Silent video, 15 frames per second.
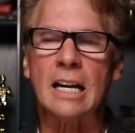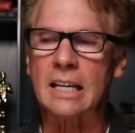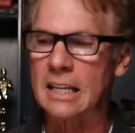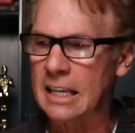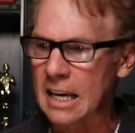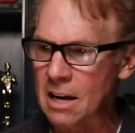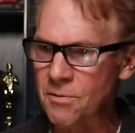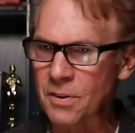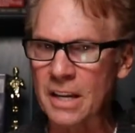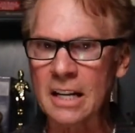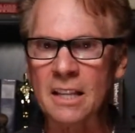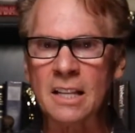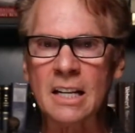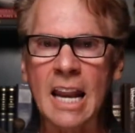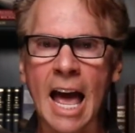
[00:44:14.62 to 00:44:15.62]
giving
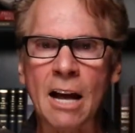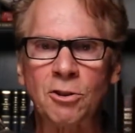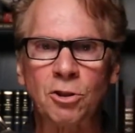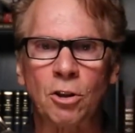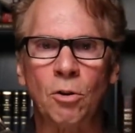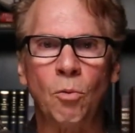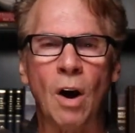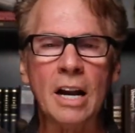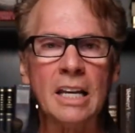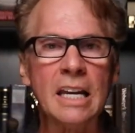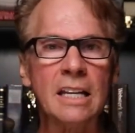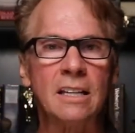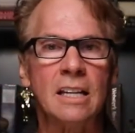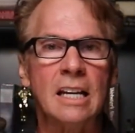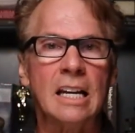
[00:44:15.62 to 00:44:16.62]
in the natural what
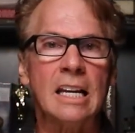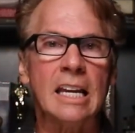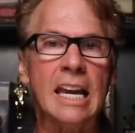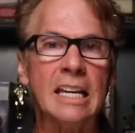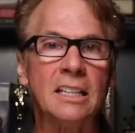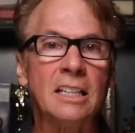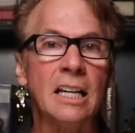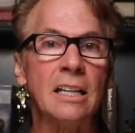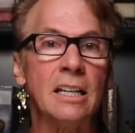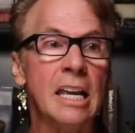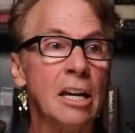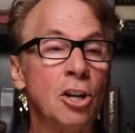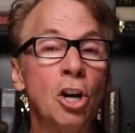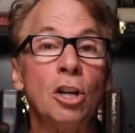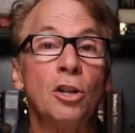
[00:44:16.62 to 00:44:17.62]
he he didn't
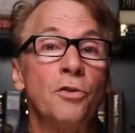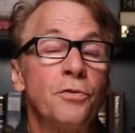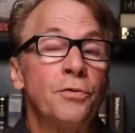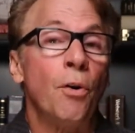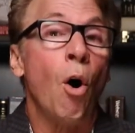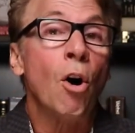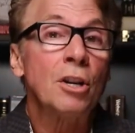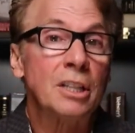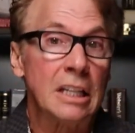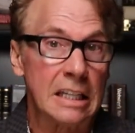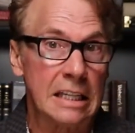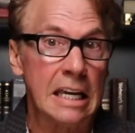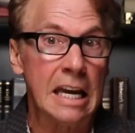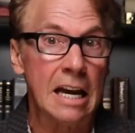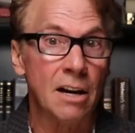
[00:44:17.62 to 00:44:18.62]
he couldn't afford
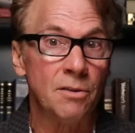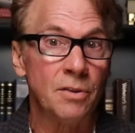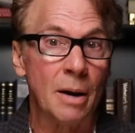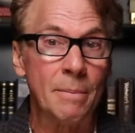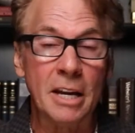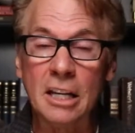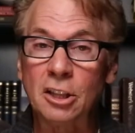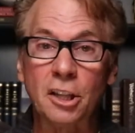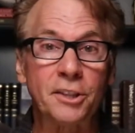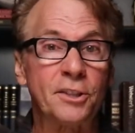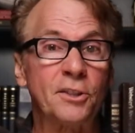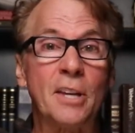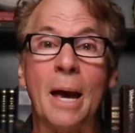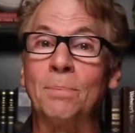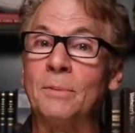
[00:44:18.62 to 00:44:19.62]
to give. I mean, he
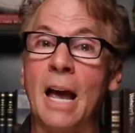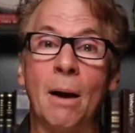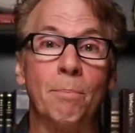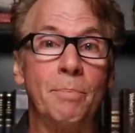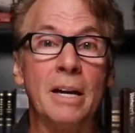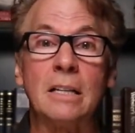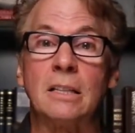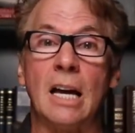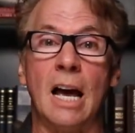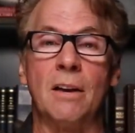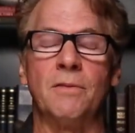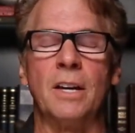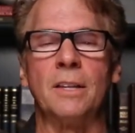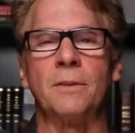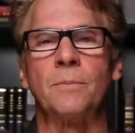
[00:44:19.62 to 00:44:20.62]
just stepped out big
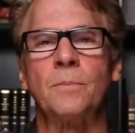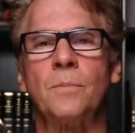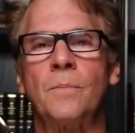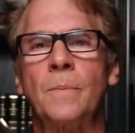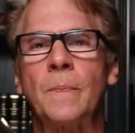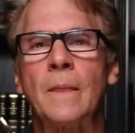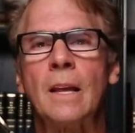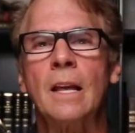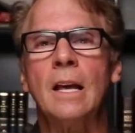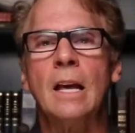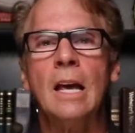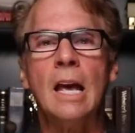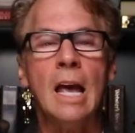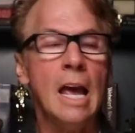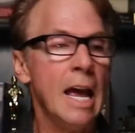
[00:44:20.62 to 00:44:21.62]
time. People.
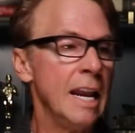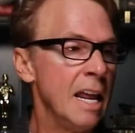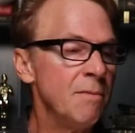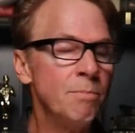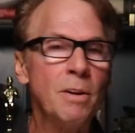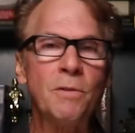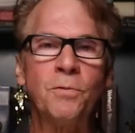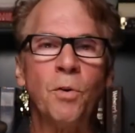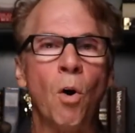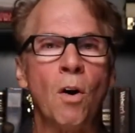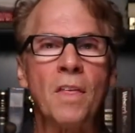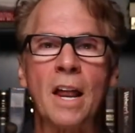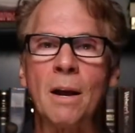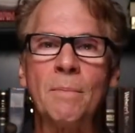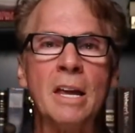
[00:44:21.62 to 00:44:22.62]
And even
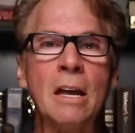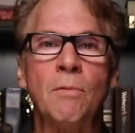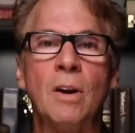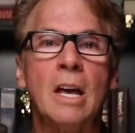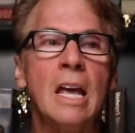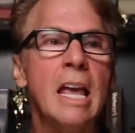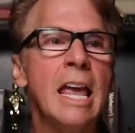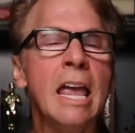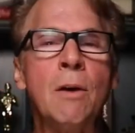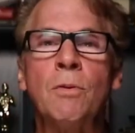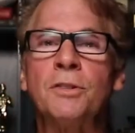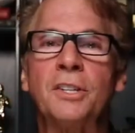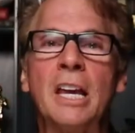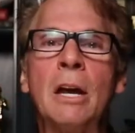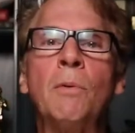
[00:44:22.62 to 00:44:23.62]
before that, I mean, he, he,
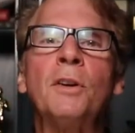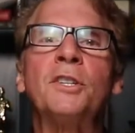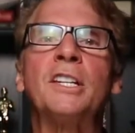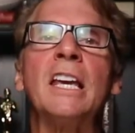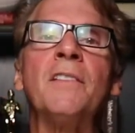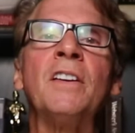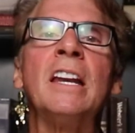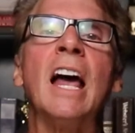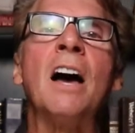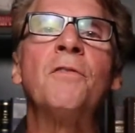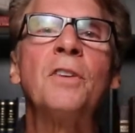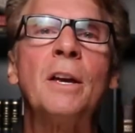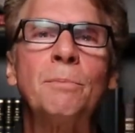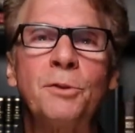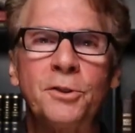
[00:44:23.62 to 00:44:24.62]
was, he was giving
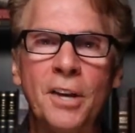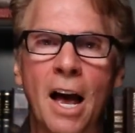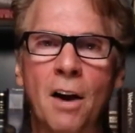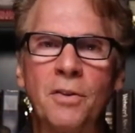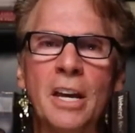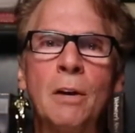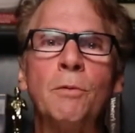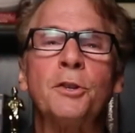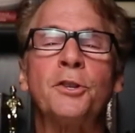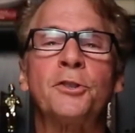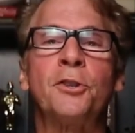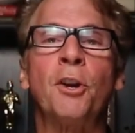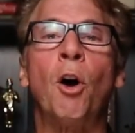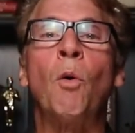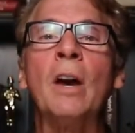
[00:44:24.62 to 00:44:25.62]
up himself. He was
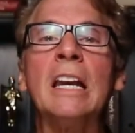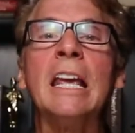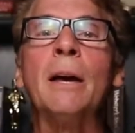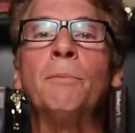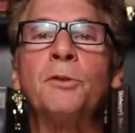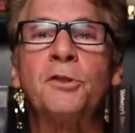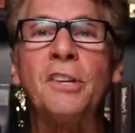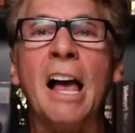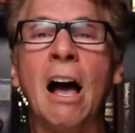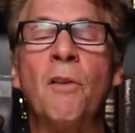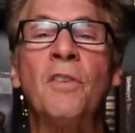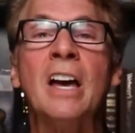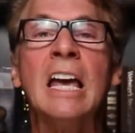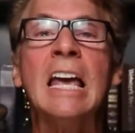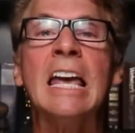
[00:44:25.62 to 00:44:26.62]
sowing
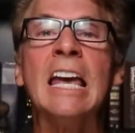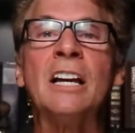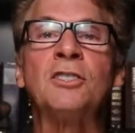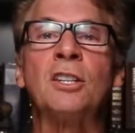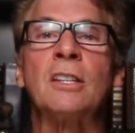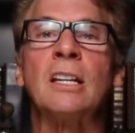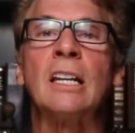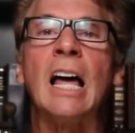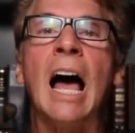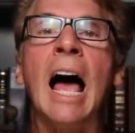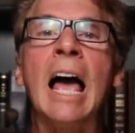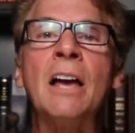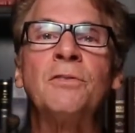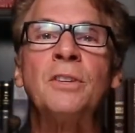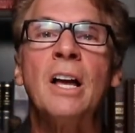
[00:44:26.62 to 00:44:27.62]
himself into the
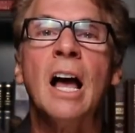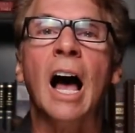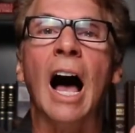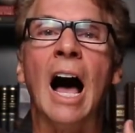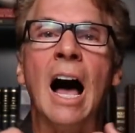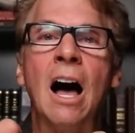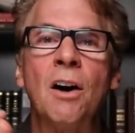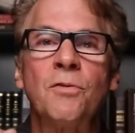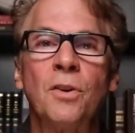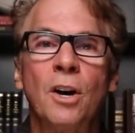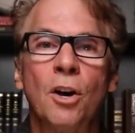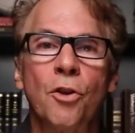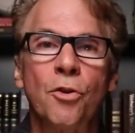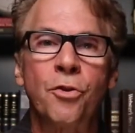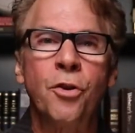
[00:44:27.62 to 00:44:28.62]
life
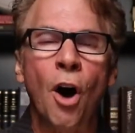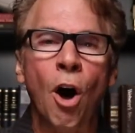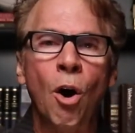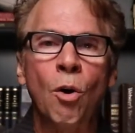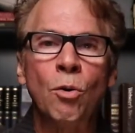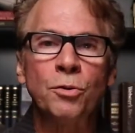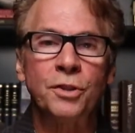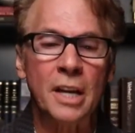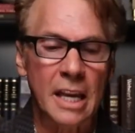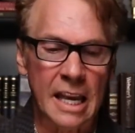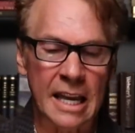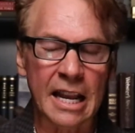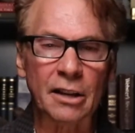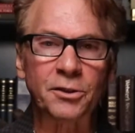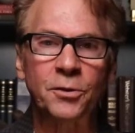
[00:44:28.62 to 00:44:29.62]
of those
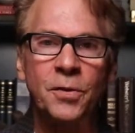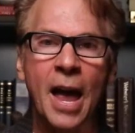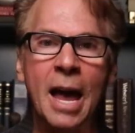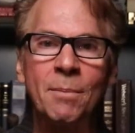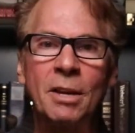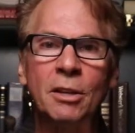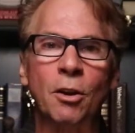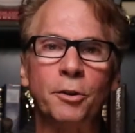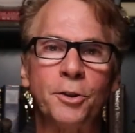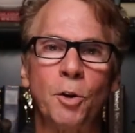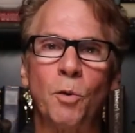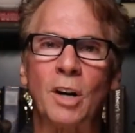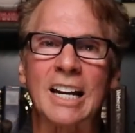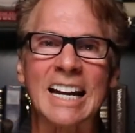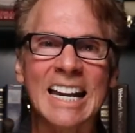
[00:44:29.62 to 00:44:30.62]
in his family, those who
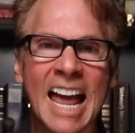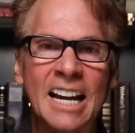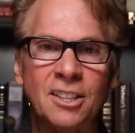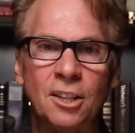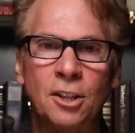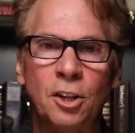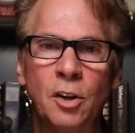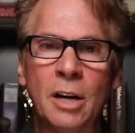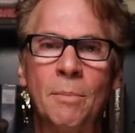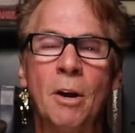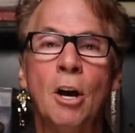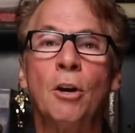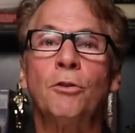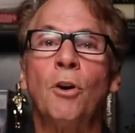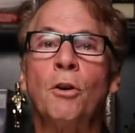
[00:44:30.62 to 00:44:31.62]
were connected to
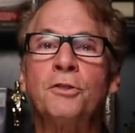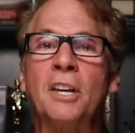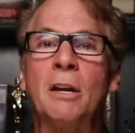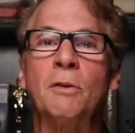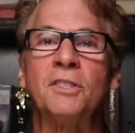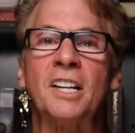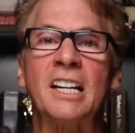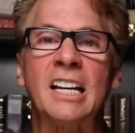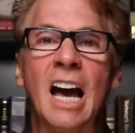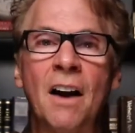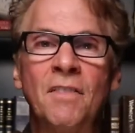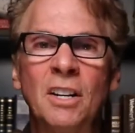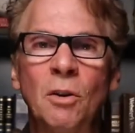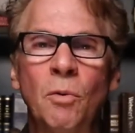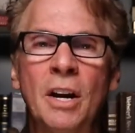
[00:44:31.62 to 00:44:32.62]
him, those he was in
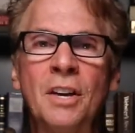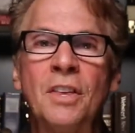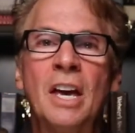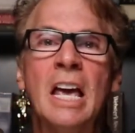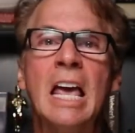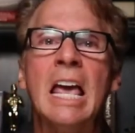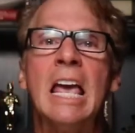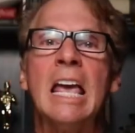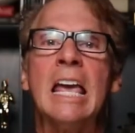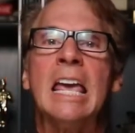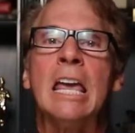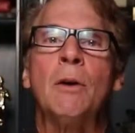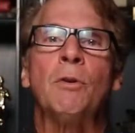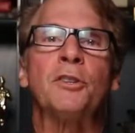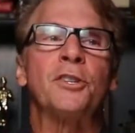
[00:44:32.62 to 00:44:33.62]
covenant with.
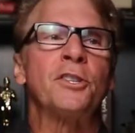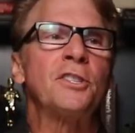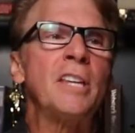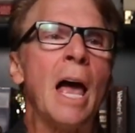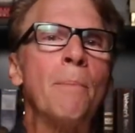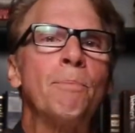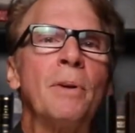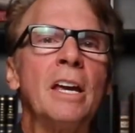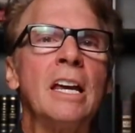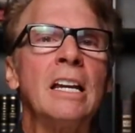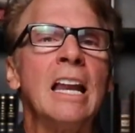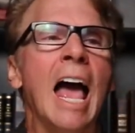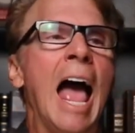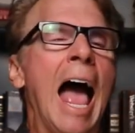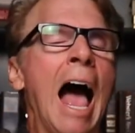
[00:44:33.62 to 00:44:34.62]
He was
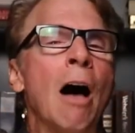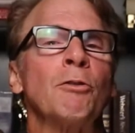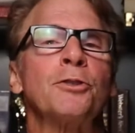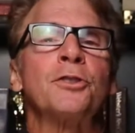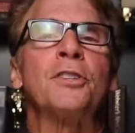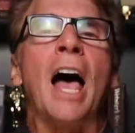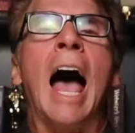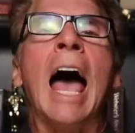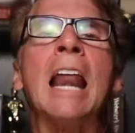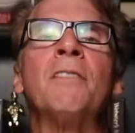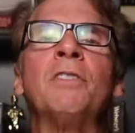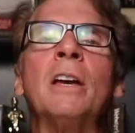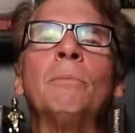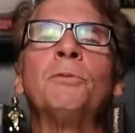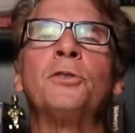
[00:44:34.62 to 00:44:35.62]
stepping outside
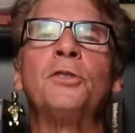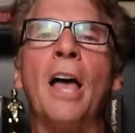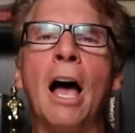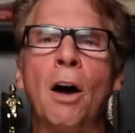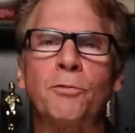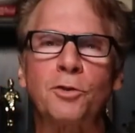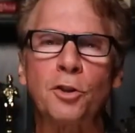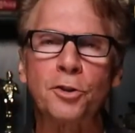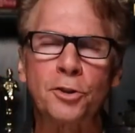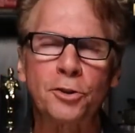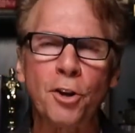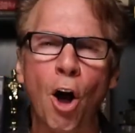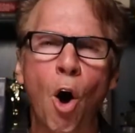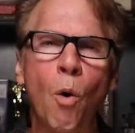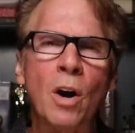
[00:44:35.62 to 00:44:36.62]
of himself to
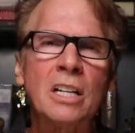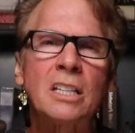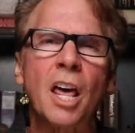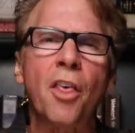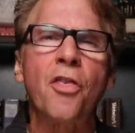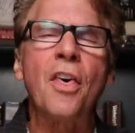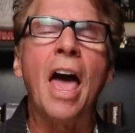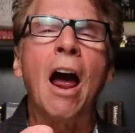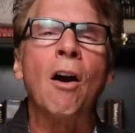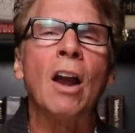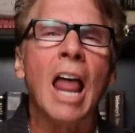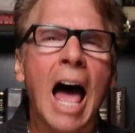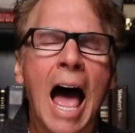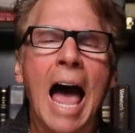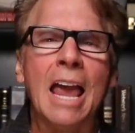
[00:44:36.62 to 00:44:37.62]
sow into their
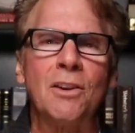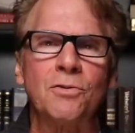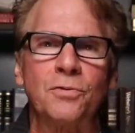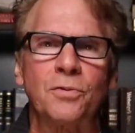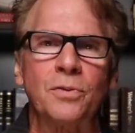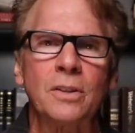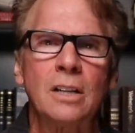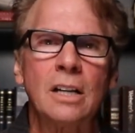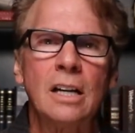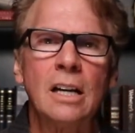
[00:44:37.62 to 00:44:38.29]
life.